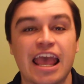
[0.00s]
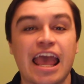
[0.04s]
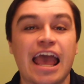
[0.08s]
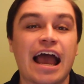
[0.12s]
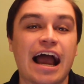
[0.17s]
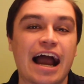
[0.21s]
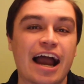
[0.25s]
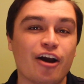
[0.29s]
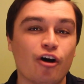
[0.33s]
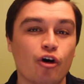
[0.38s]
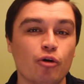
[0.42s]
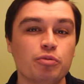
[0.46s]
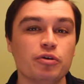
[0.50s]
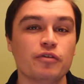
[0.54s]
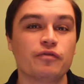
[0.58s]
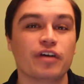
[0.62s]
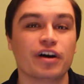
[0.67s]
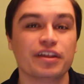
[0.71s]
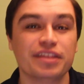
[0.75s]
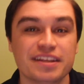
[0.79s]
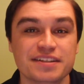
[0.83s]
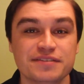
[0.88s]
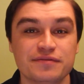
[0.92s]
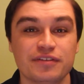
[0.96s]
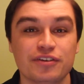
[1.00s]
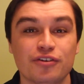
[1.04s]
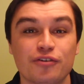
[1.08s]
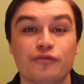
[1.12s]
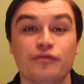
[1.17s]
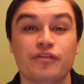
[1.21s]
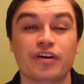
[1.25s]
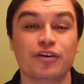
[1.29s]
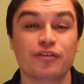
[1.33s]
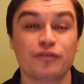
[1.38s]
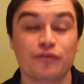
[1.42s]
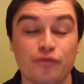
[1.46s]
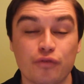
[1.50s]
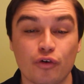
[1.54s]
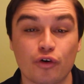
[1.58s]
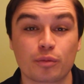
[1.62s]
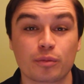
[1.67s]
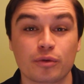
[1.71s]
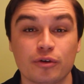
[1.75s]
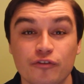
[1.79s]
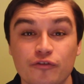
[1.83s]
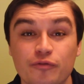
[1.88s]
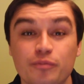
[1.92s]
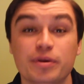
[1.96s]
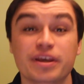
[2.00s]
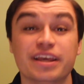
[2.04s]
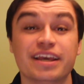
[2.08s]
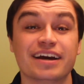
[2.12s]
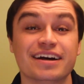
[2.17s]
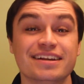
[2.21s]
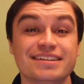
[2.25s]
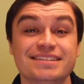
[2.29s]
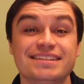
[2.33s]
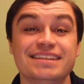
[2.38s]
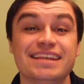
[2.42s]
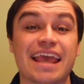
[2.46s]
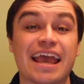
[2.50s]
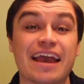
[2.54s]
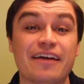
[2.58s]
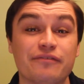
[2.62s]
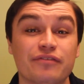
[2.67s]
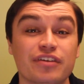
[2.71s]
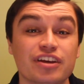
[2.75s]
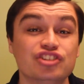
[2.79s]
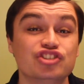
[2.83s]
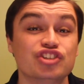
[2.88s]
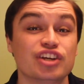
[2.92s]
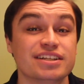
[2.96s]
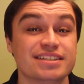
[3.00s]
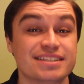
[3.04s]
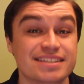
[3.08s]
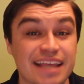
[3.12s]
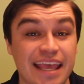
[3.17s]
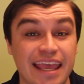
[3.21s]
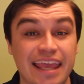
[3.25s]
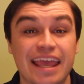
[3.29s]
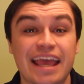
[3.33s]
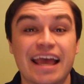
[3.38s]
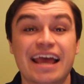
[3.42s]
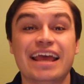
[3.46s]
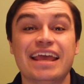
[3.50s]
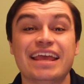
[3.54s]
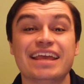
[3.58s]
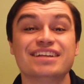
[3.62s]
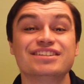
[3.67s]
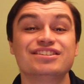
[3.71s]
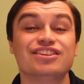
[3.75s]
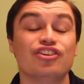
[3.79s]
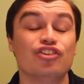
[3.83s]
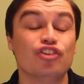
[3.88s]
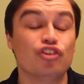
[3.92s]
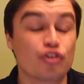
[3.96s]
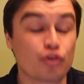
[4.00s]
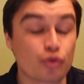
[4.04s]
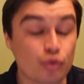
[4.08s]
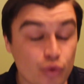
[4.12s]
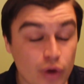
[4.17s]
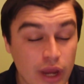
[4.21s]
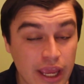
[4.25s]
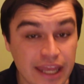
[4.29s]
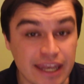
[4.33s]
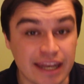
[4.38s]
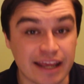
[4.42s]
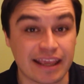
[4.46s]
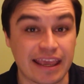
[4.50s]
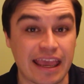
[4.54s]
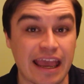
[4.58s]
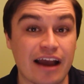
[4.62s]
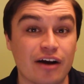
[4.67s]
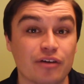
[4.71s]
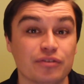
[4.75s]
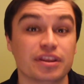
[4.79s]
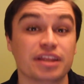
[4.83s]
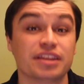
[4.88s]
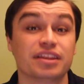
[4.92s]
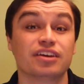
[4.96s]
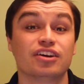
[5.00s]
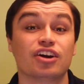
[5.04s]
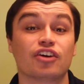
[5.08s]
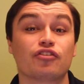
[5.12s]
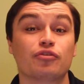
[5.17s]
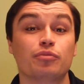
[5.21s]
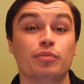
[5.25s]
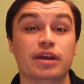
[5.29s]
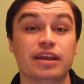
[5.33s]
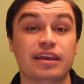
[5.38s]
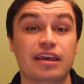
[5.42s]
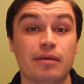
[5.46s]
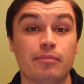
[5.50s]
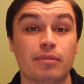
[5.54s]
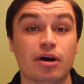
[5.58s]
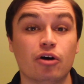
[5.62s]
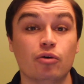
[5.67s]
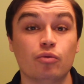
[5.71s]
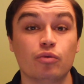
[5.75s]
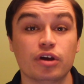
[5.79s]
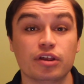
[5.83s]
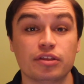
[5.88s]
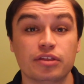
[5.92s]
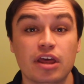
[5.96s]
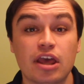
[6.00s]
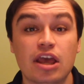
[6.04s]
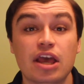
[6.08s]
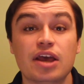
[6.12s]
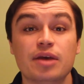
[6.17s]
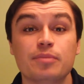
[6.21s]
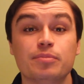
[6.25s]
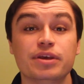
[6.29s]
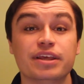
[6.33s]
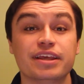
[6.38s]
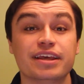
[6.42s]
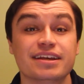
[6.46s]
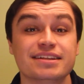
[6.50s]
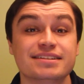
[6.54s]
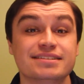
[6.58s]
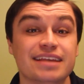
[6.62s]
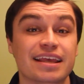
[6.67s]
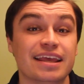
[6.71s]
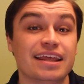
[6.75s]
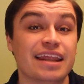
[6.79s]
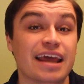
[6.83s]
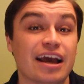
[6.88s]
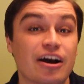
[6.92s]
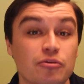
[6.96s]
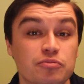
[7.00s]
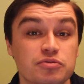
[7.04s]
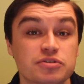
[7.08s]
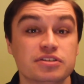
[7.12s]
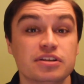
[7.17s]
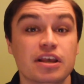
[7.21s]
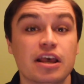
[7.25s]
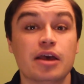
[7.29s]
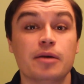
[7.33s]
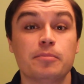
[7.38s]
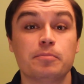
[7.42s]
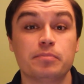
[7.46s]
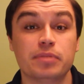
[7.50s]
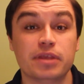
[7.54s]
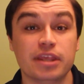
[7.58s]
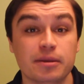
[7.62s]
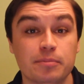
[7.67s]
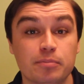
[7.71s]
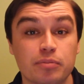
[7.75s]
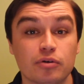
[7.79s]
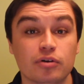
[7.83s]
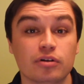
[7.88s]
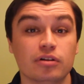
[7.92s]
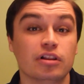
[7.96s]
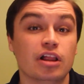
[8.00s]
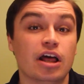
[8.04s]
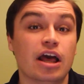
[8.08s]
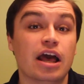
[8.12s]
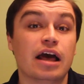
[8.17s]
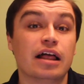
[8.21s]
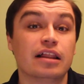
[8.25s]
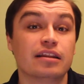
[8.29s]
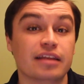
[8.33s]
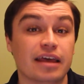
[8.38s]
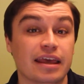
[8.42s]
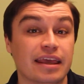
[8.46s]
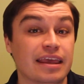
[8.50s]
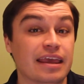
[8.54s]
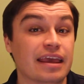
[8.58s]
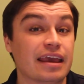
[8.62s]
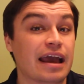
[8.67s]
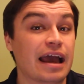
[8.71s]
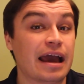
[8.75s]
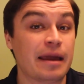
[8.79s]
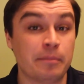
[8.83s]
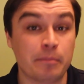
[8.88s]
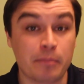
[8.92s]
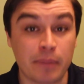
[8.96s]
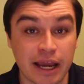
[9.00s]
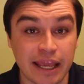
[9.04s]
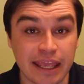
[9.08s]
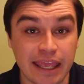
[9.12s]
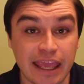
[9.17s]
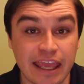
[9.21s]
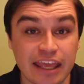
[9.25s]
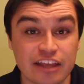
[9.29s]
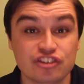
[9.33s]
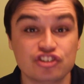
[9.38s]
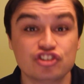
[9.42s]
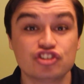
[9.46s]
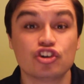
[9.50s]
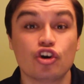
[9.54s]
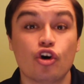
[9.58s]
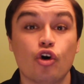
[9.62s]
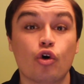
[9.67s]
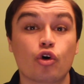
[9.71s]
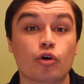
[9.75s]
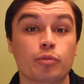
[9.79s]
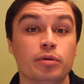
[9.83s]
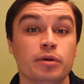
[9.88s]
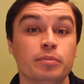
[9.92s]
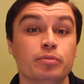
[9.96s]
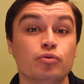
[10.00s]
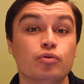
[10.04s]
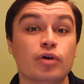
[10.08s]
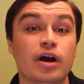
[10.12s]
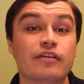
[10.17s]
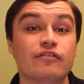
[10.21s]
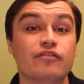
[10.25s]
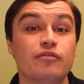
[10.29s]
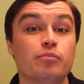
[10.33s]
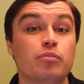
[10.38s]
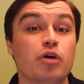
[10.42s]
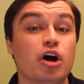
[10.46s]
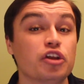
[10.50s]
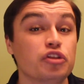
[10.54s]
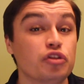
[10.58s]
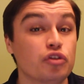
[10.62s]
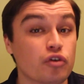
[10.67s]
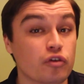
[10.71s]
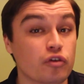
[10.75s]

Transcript: I hope you found this video very informative, because the FHSA is a great account that the government came out with, because it helps people like at my age or people who haven't bought their